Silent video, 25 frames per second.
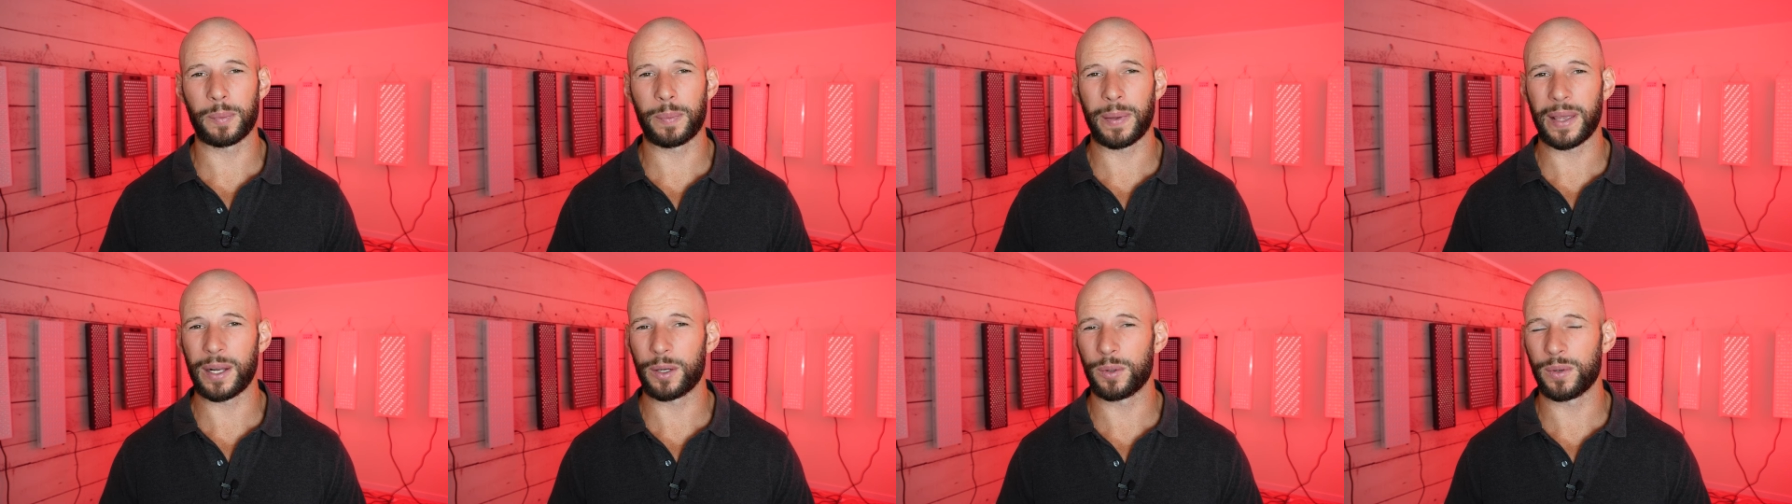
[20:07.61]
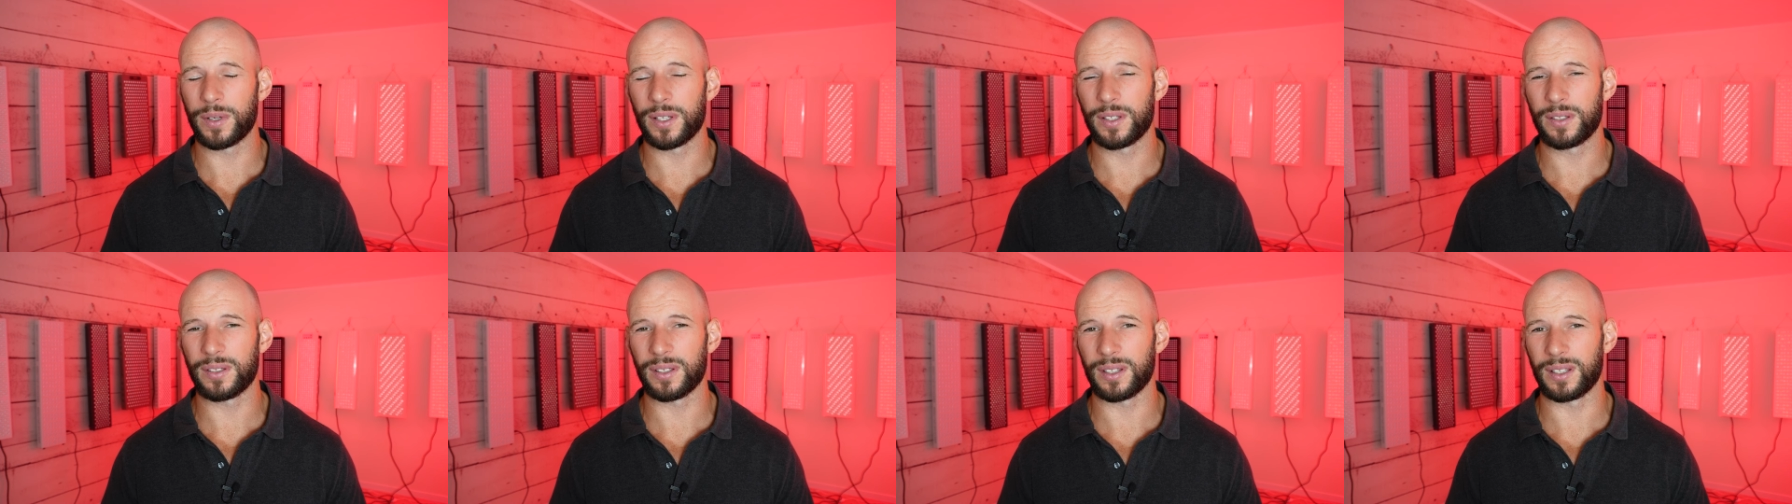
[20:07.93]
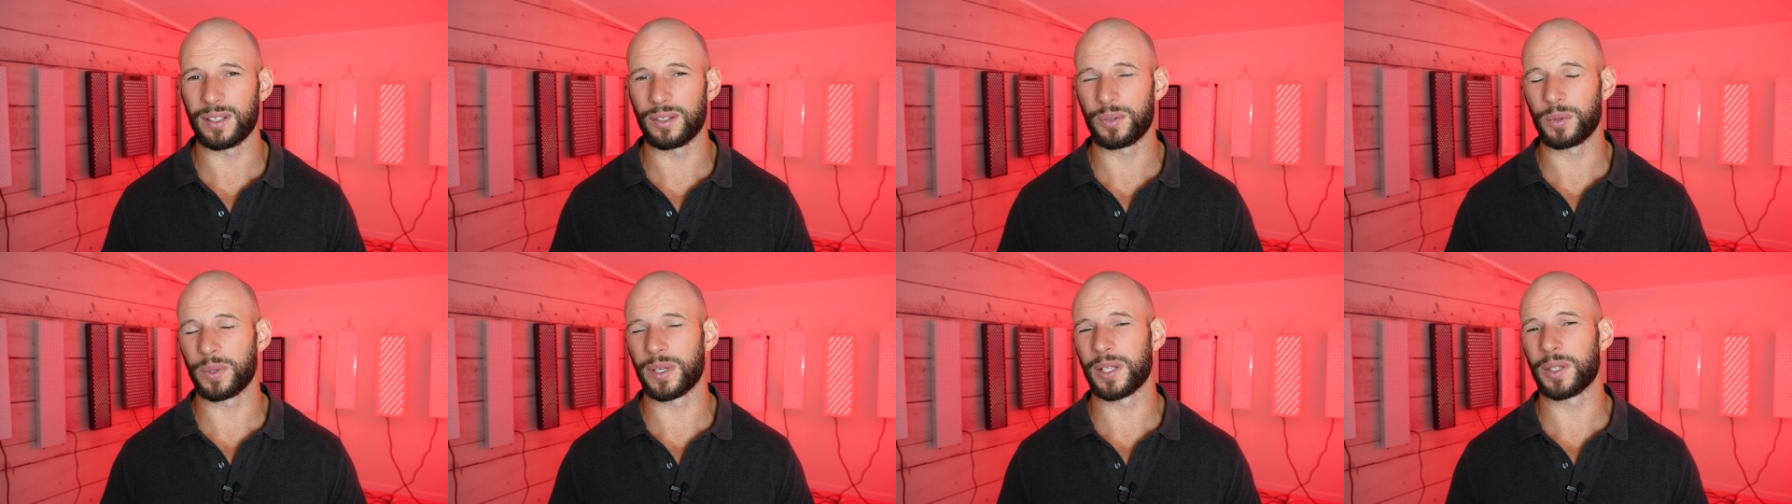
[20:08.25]
panel is
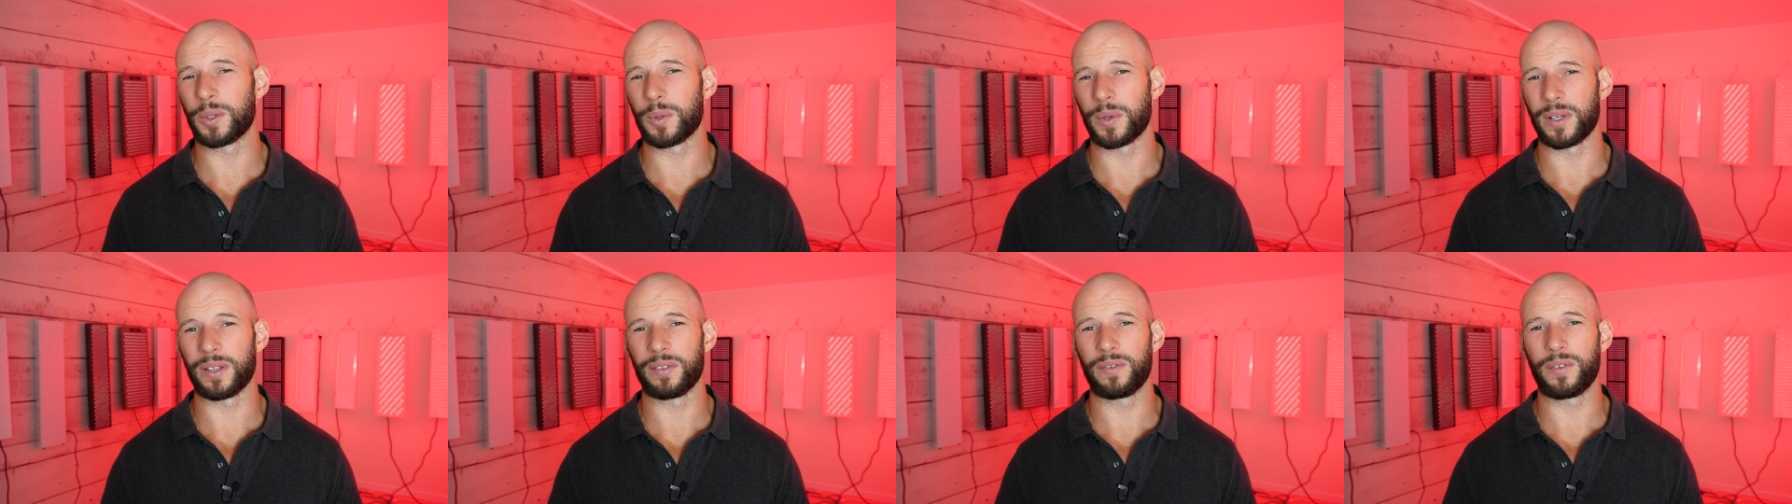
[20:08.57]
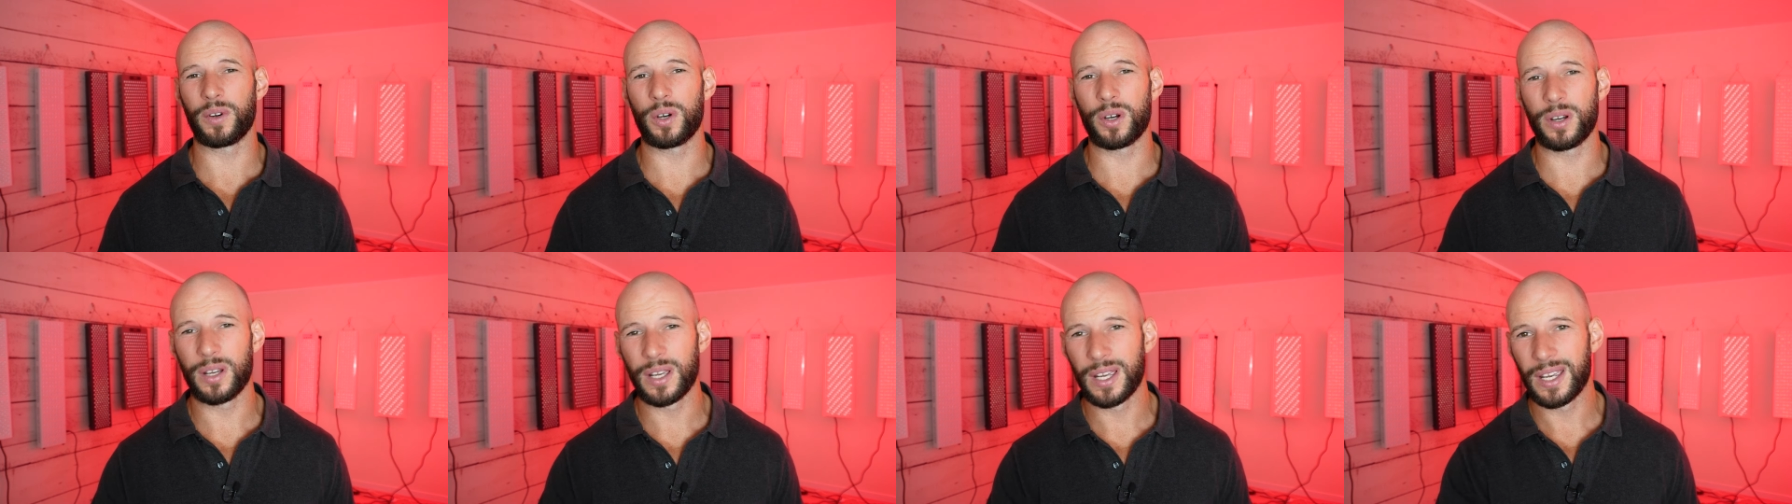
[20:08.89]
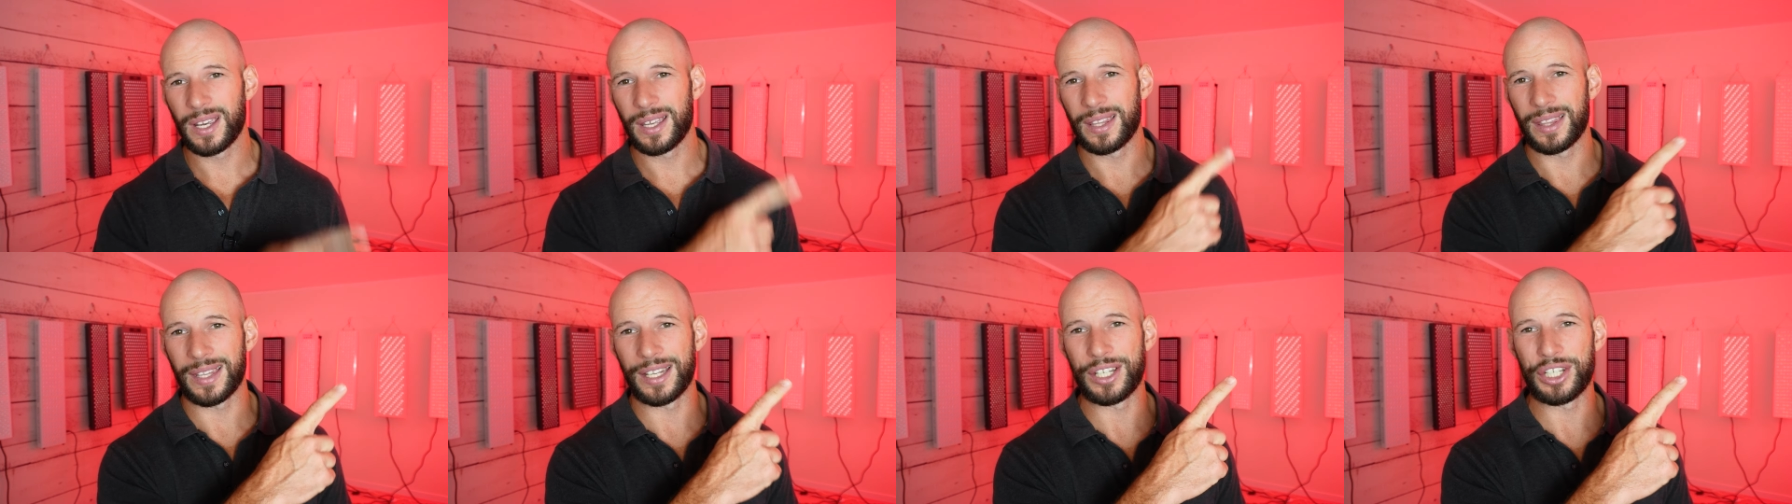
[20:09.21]
in twenty twenty-four,
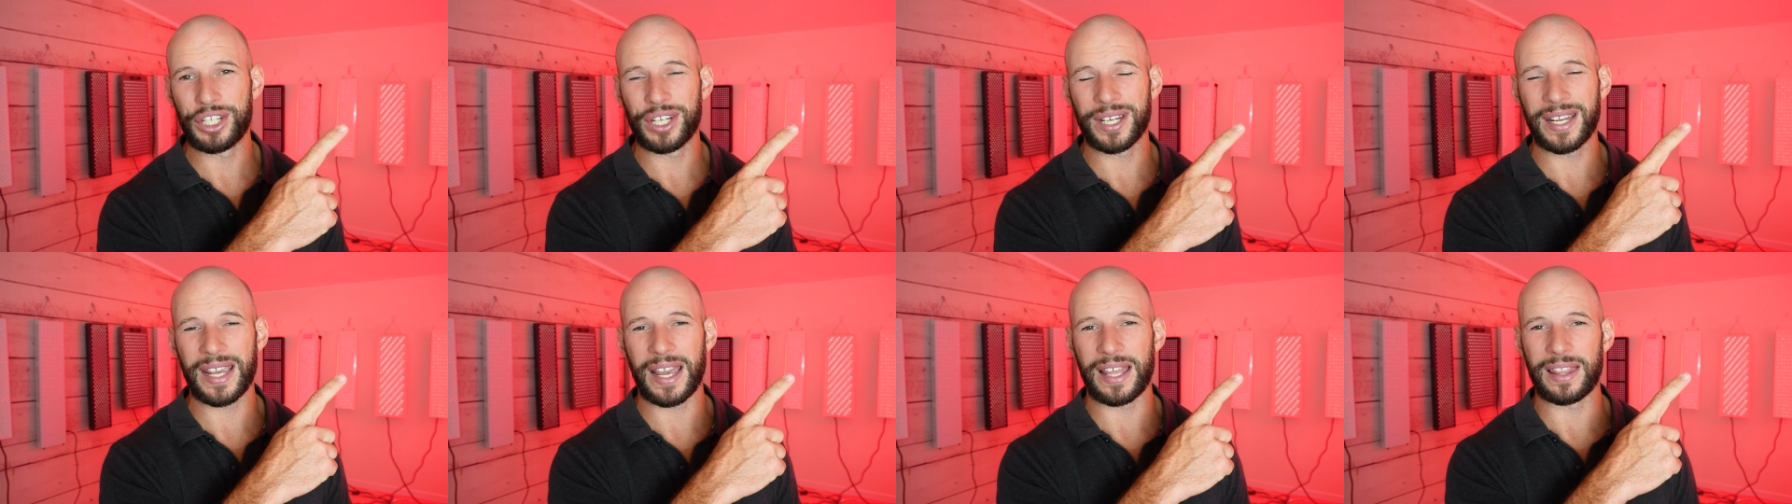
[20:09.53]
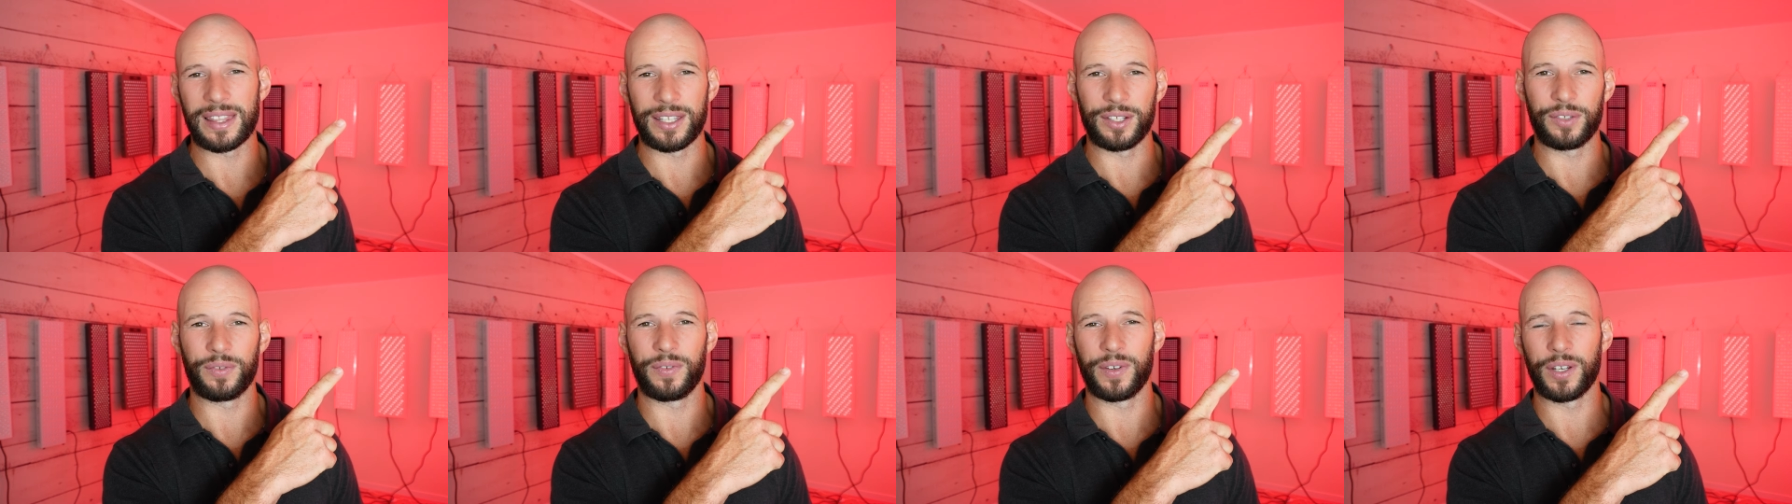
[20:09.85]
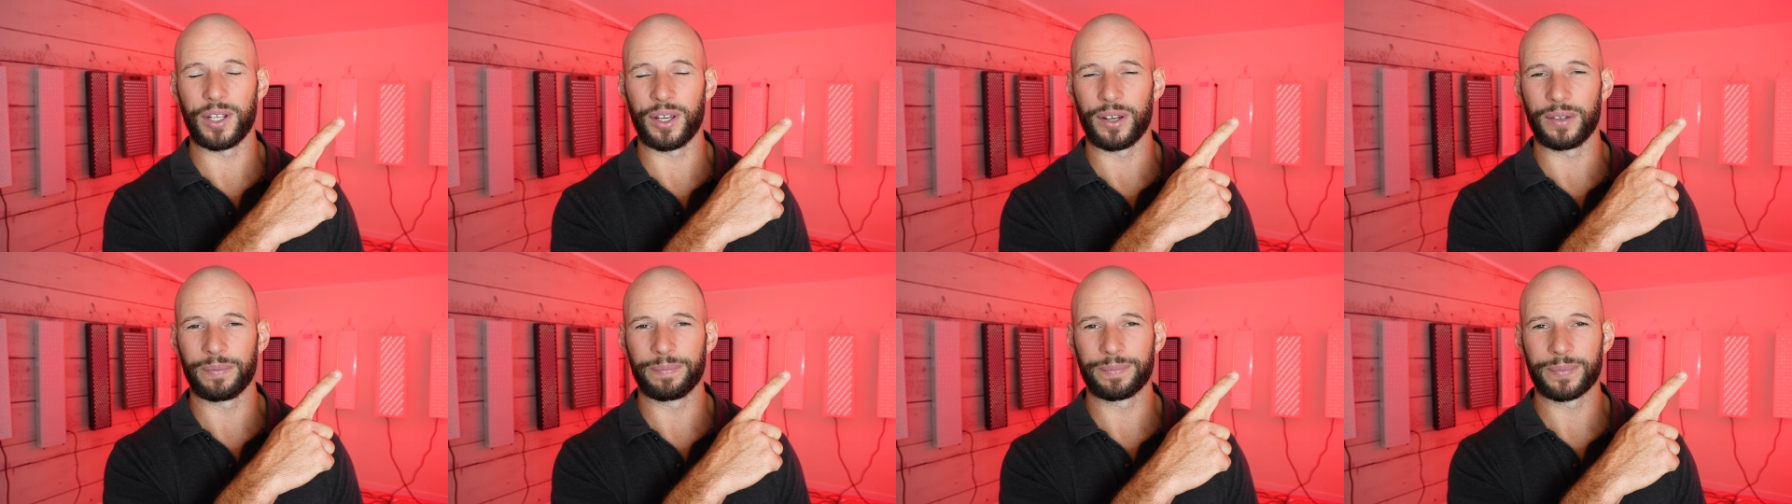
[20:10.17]
then check out this
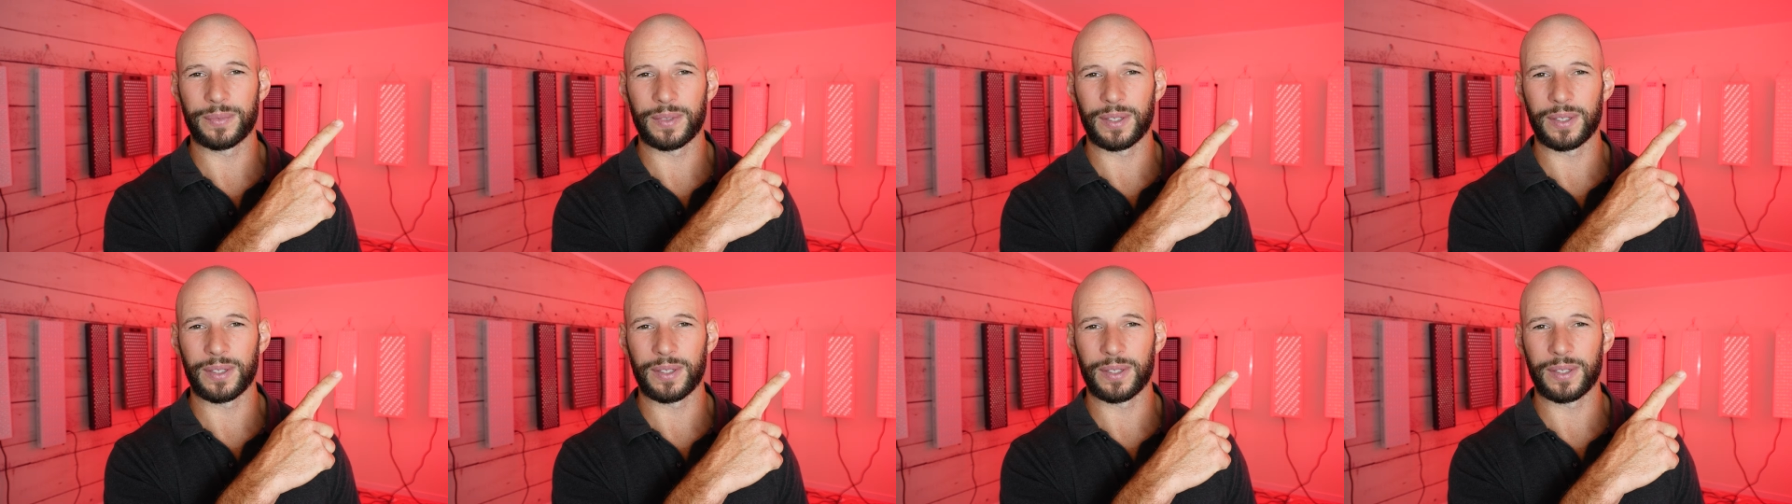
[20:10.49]
video.